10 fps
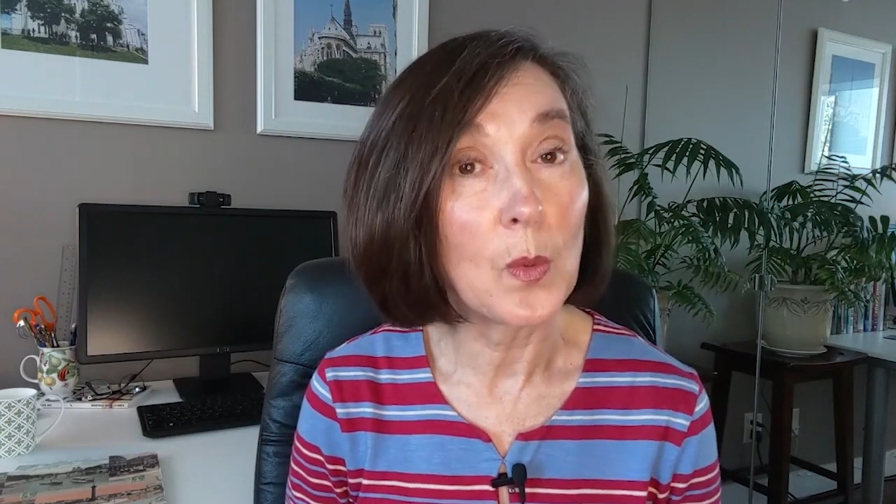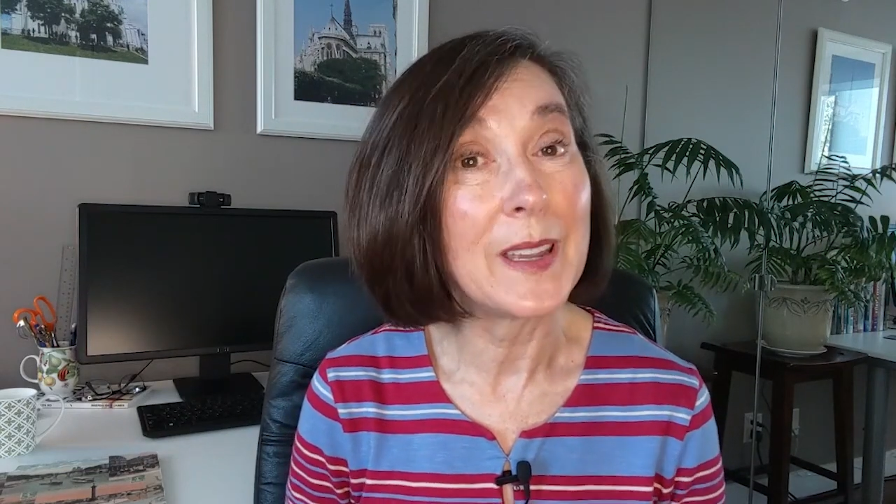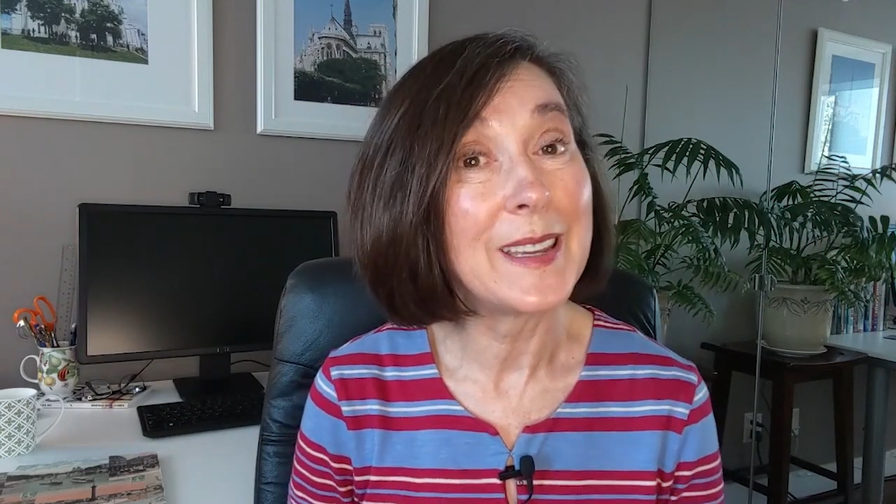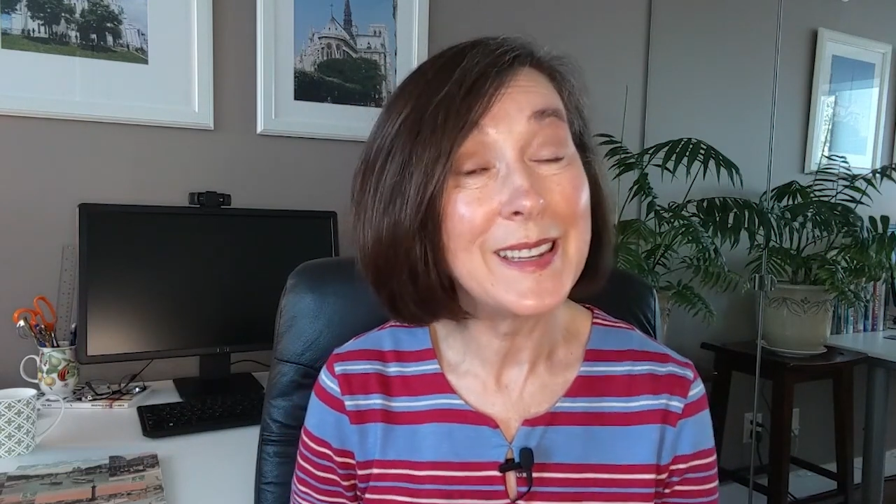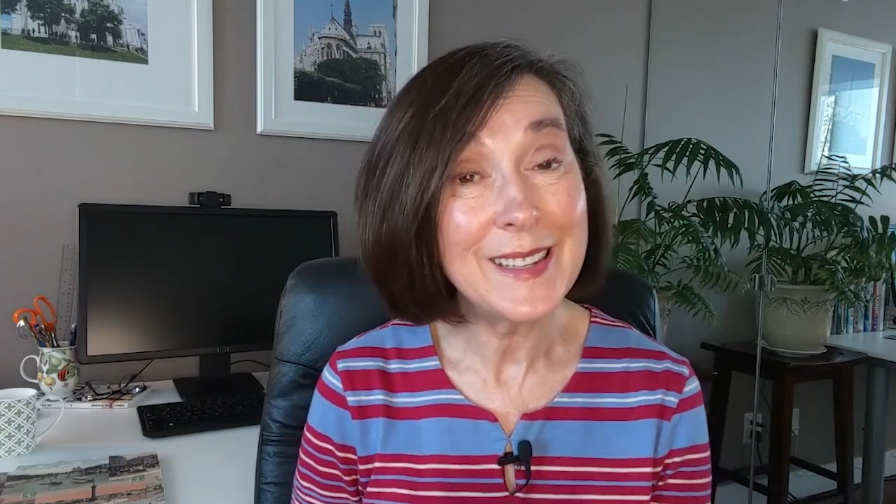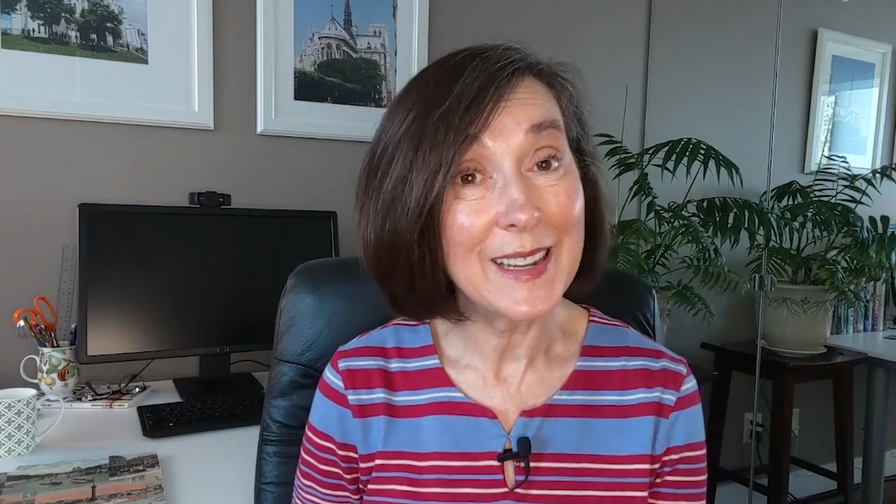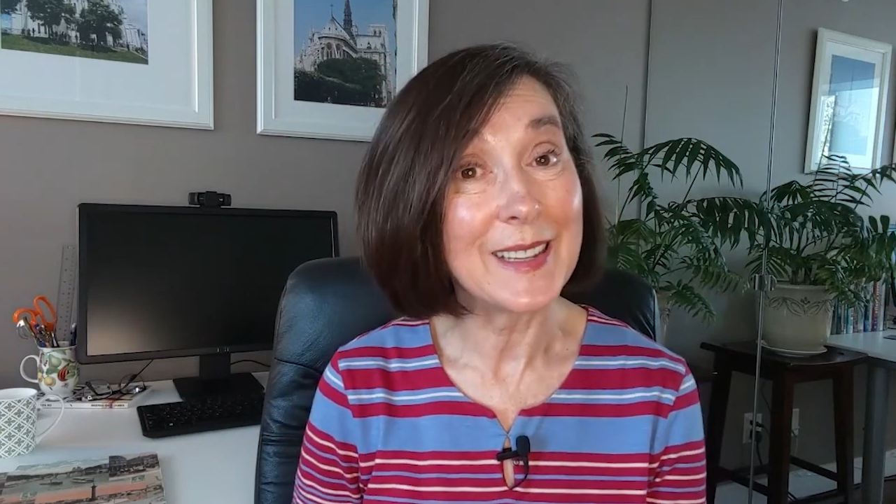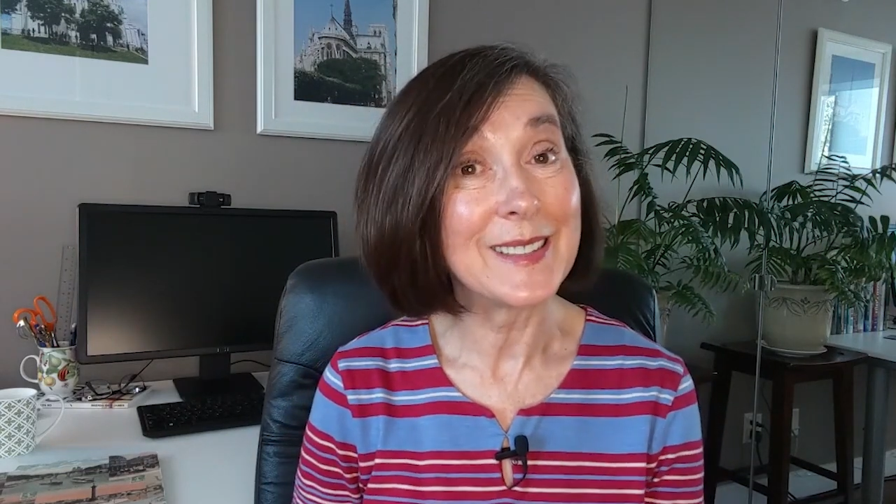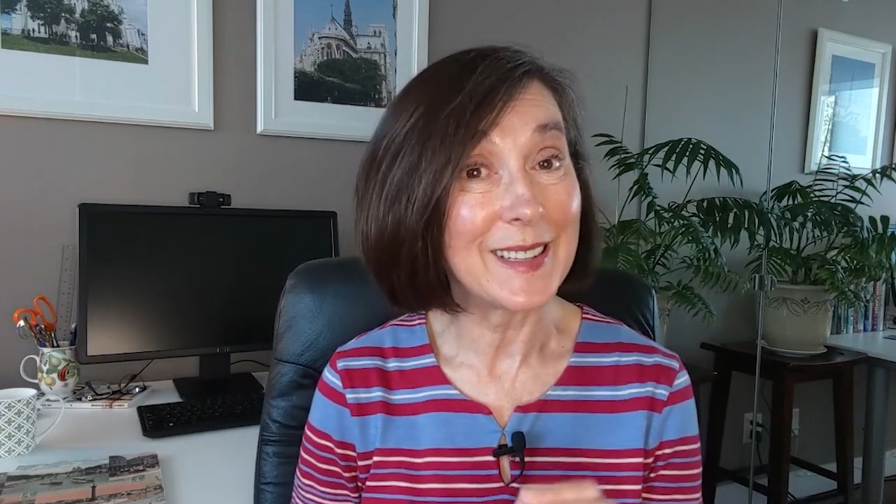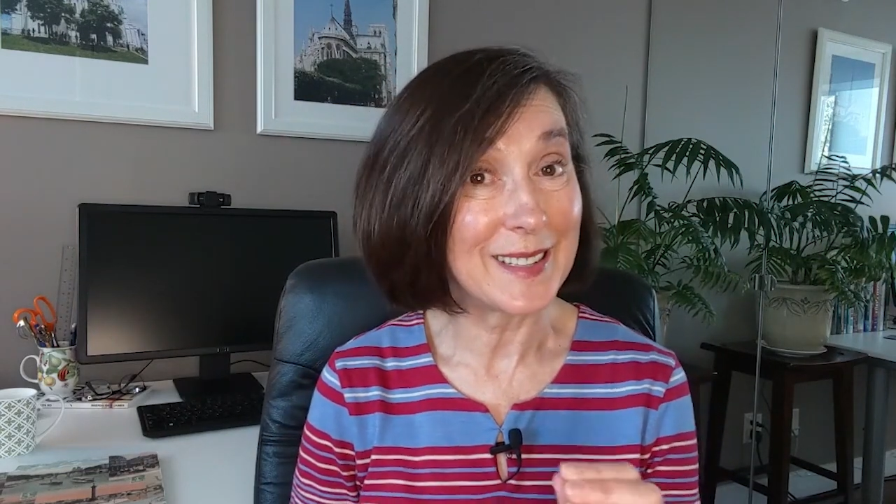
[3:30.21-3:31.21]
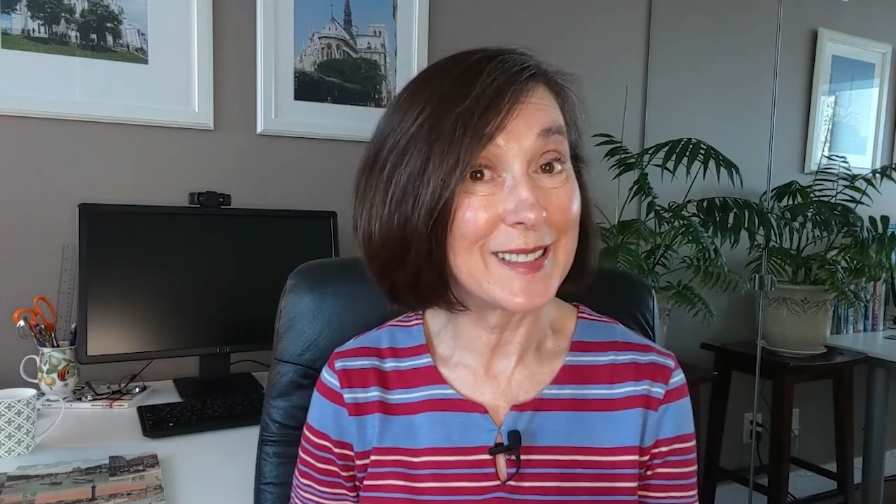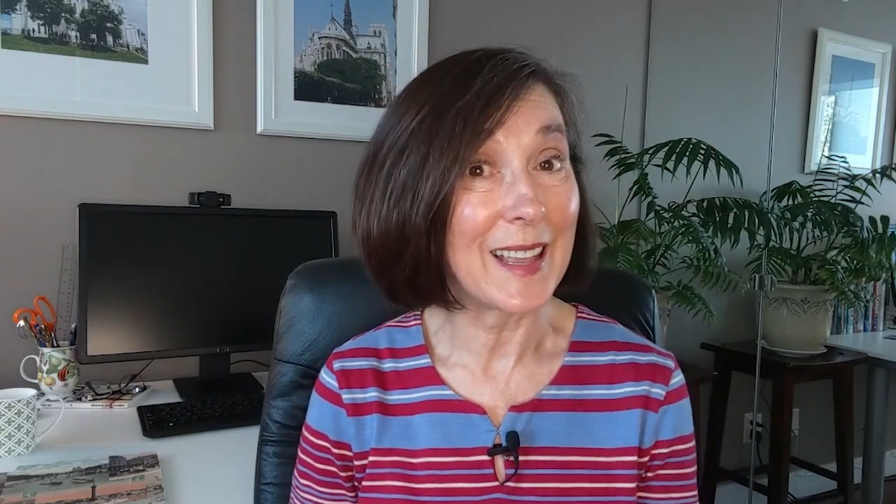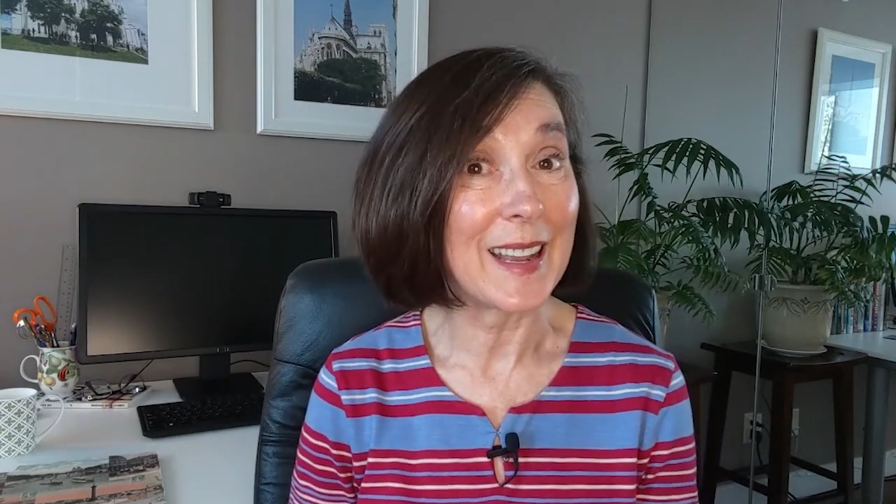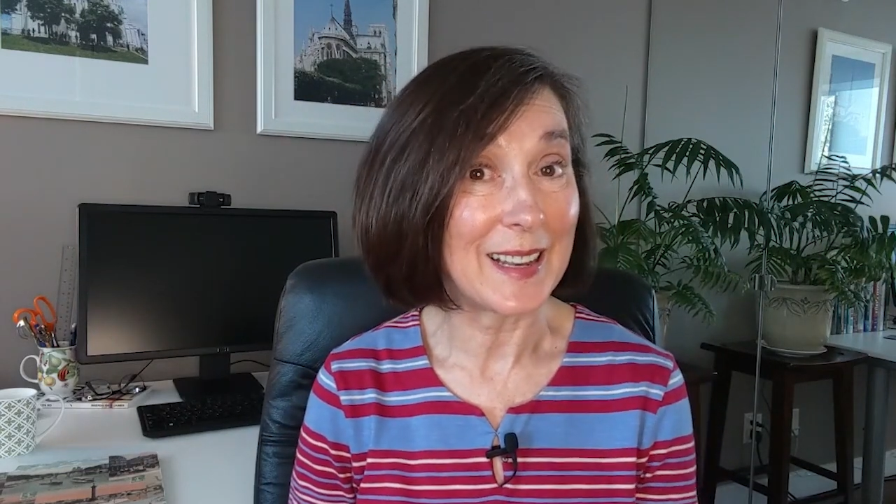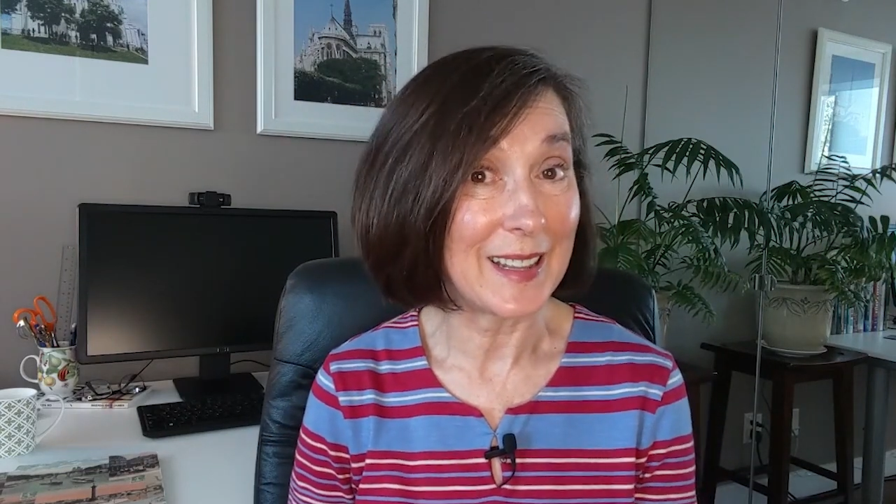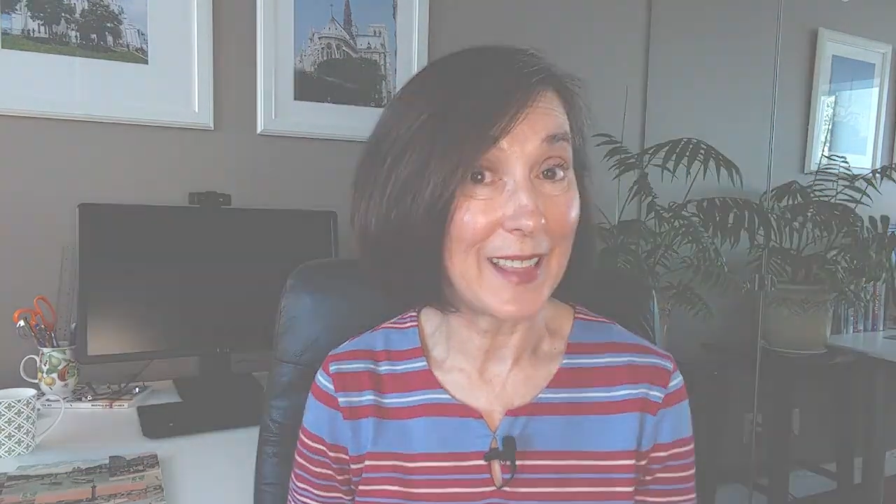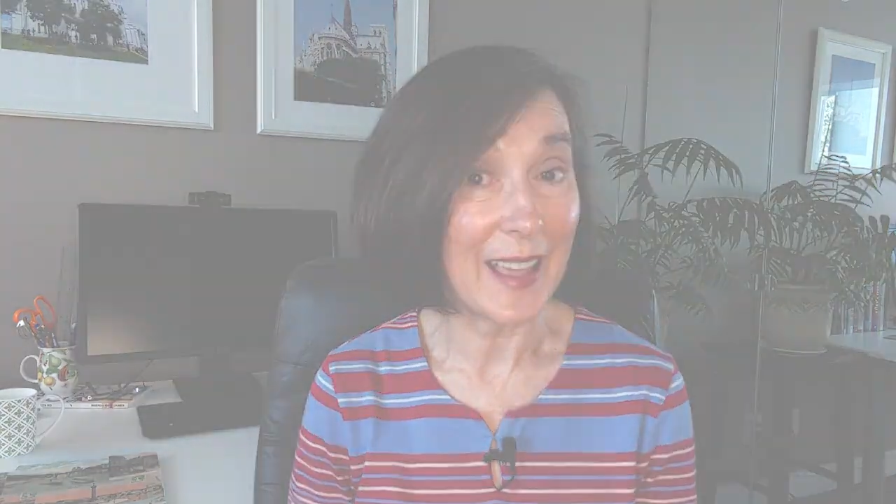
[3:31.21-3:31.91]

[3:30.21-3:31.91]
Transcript: where he does exactly